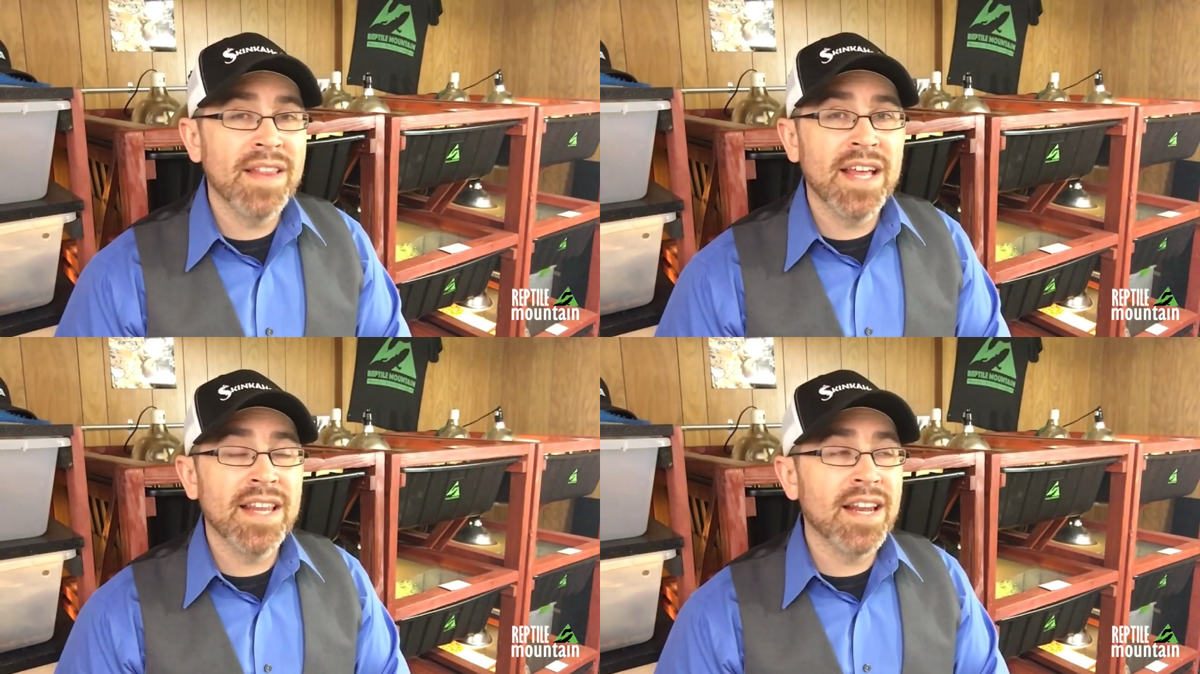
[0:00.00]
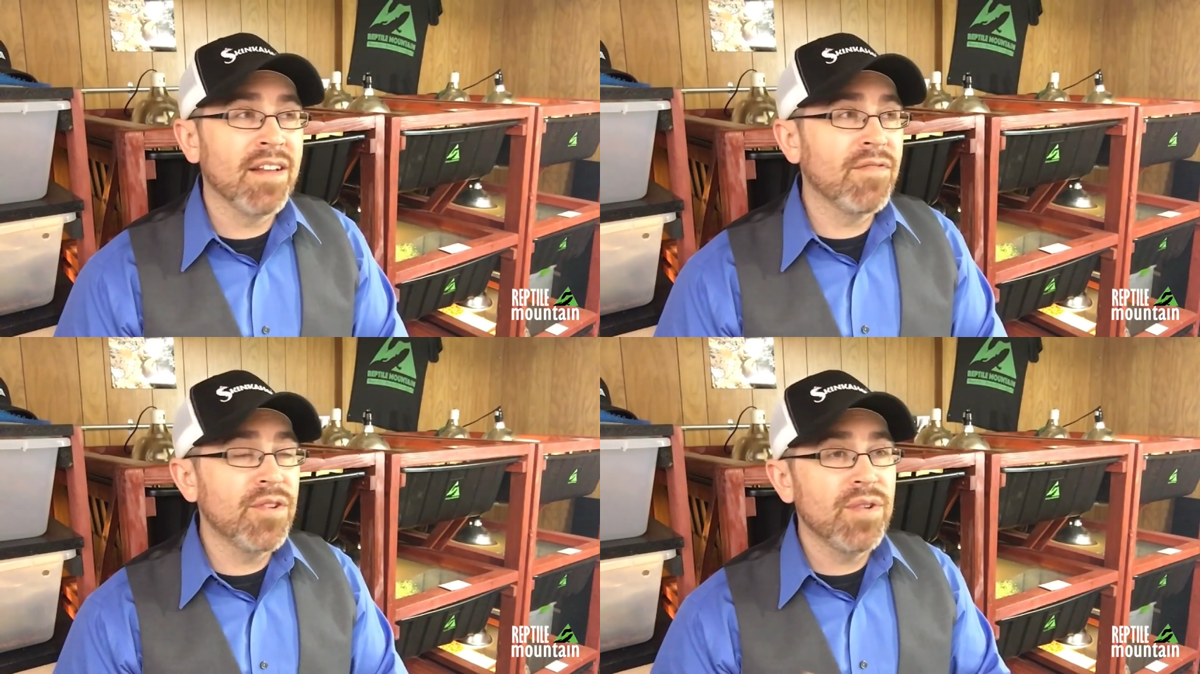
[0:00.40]
and then
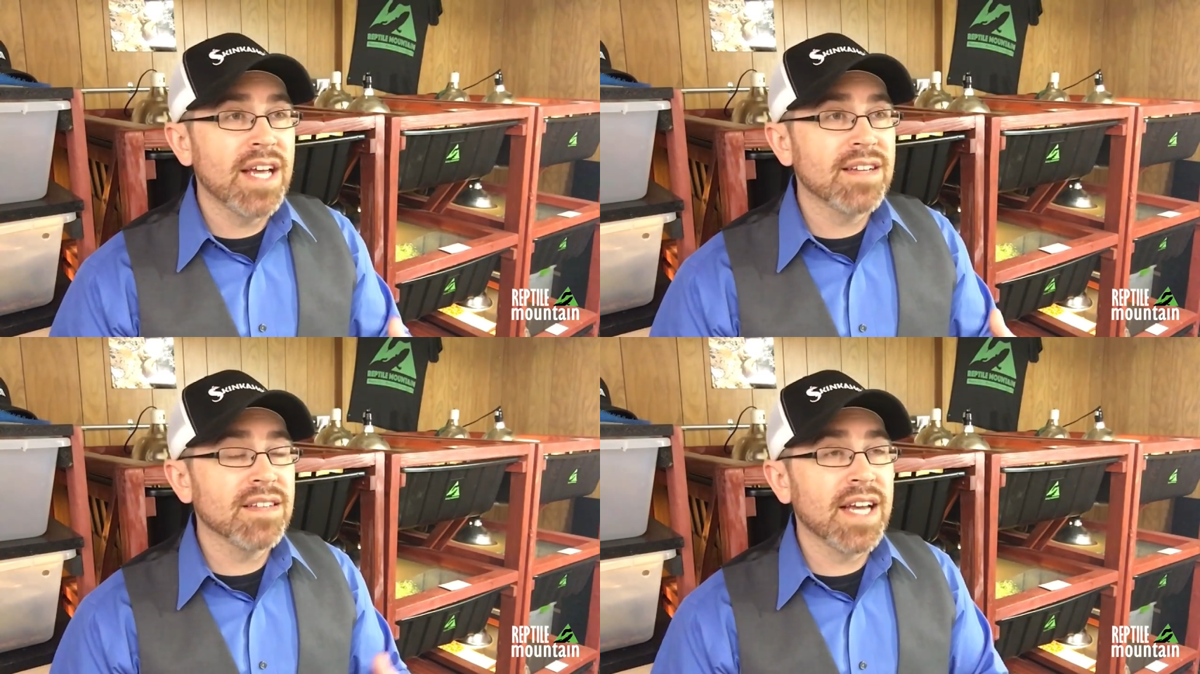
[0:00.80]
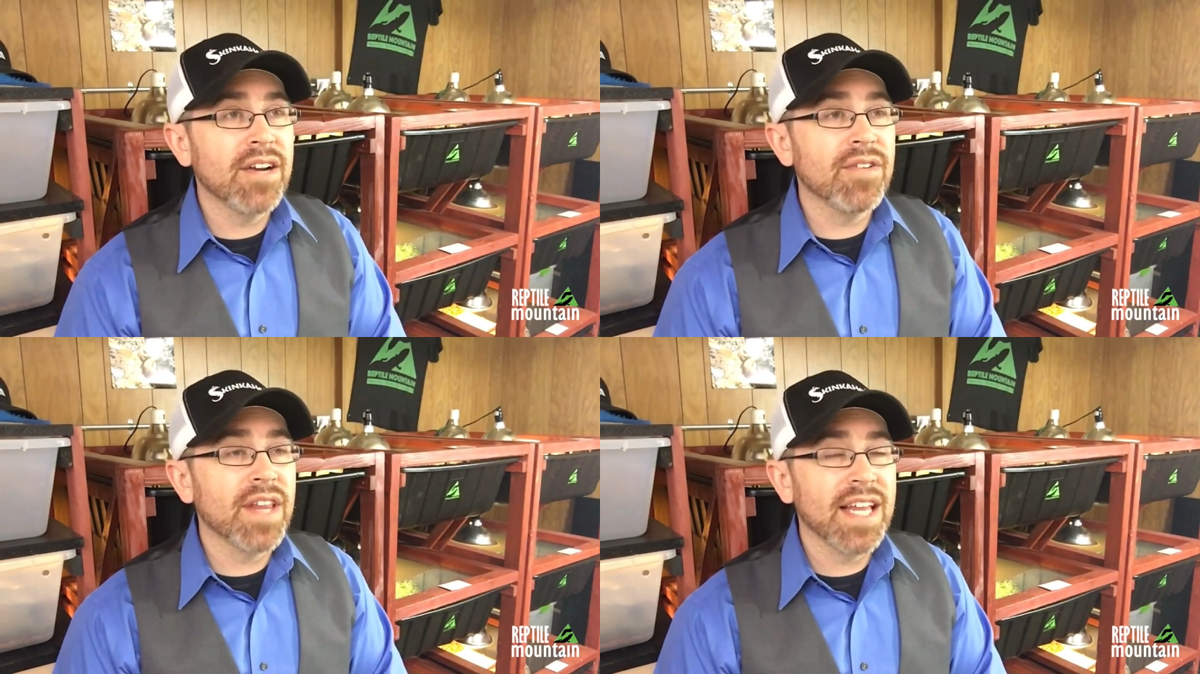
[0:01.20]
a few days
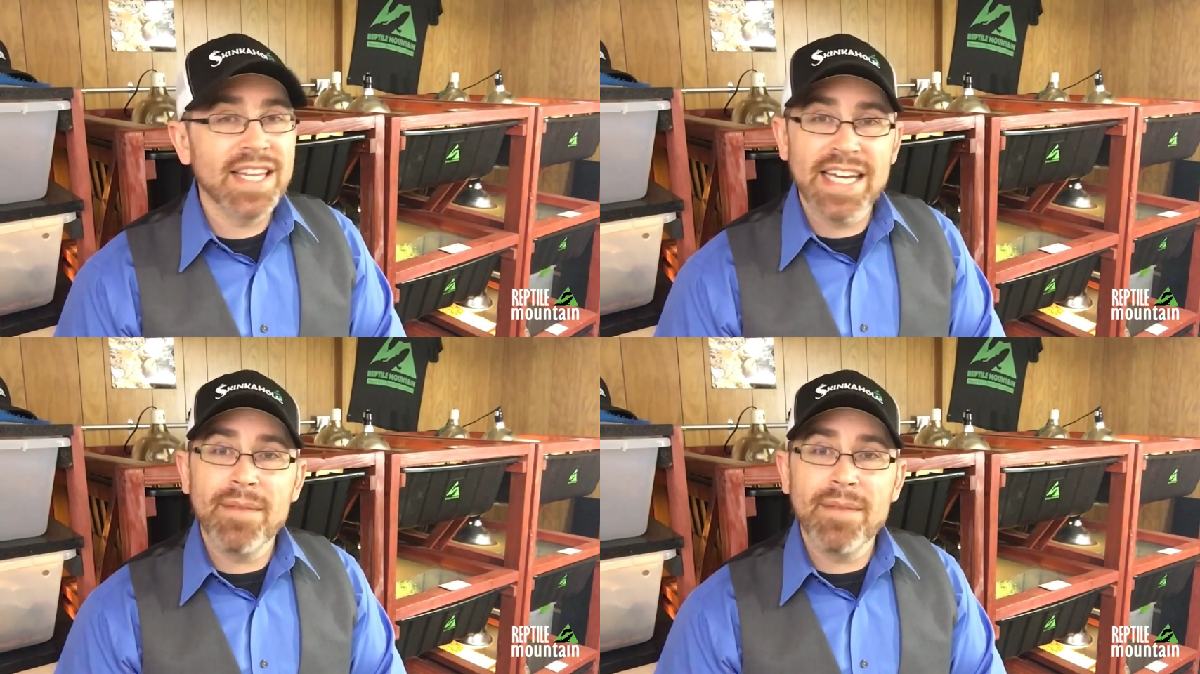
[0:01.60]
later they'll